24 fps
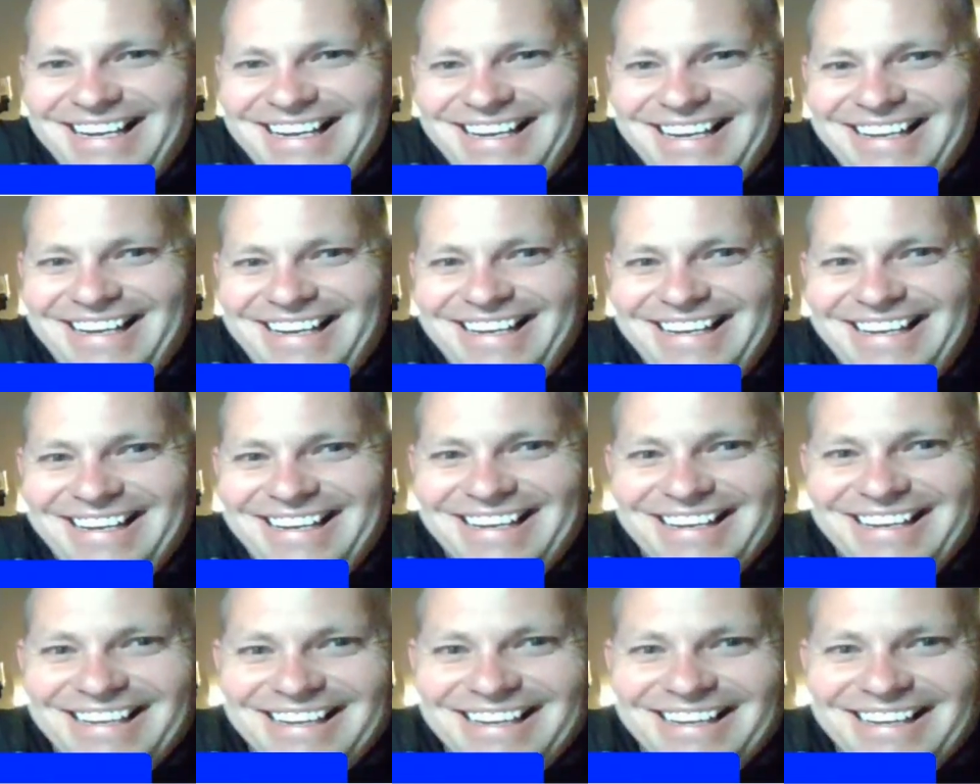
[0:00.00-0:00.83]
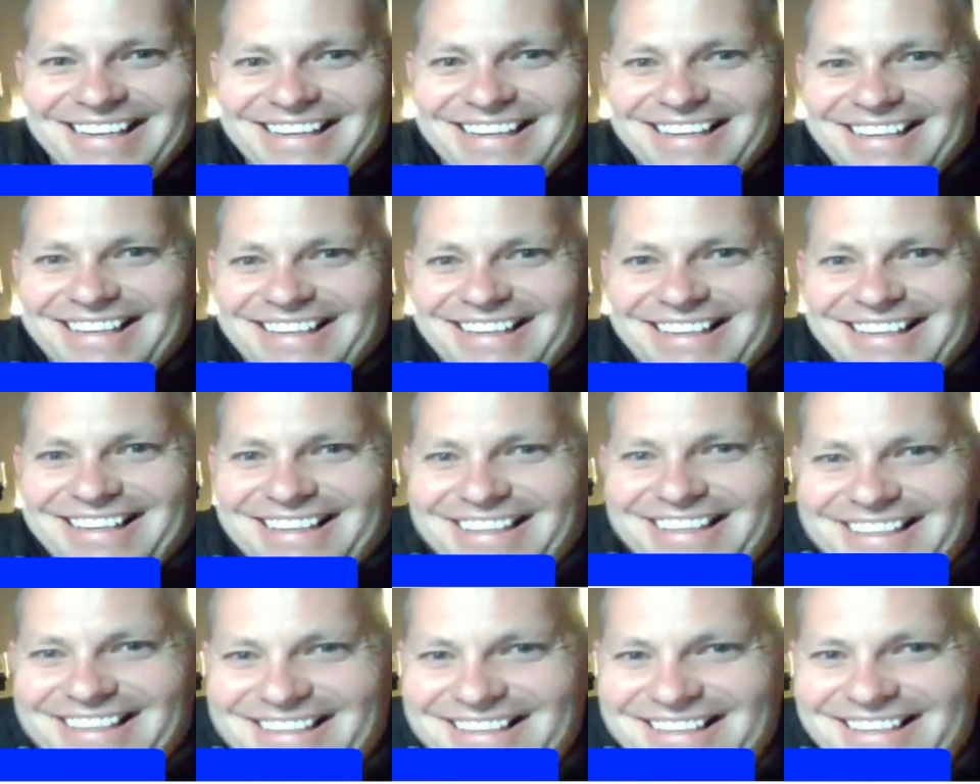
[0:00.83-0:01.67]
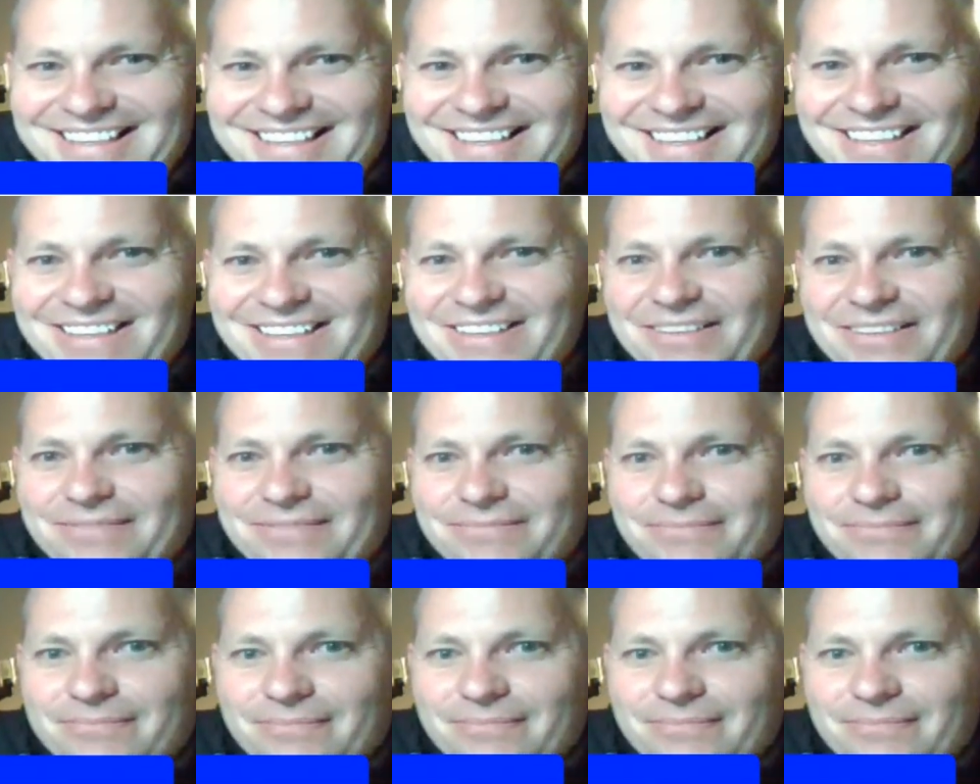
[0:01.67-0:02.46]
(not speaking)